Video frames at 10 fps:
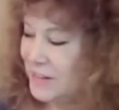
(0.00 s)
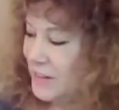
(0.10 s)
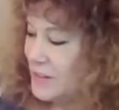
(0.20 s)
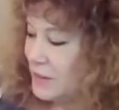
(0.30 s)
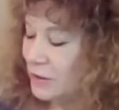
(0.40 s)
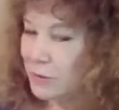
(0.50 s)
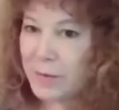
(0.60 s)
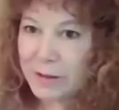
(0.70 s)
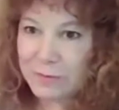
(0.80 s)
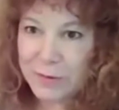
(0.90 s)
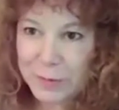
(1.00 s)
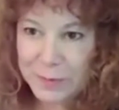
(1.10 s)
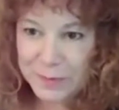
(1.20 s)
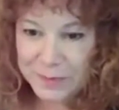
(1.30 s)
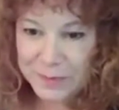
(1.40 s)
That's a little mindful
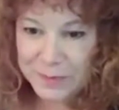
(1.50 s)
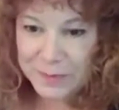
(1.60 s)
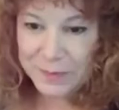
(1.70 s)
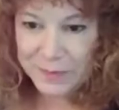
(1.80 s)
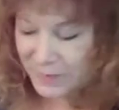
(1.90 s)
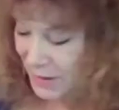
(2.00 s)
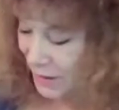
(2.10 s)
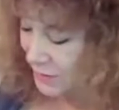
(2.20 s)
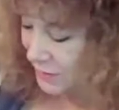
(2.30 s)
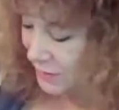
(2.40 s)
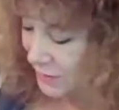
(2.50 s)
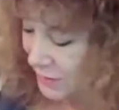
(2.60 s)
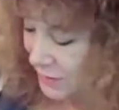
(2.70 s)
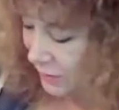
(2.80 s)
task there.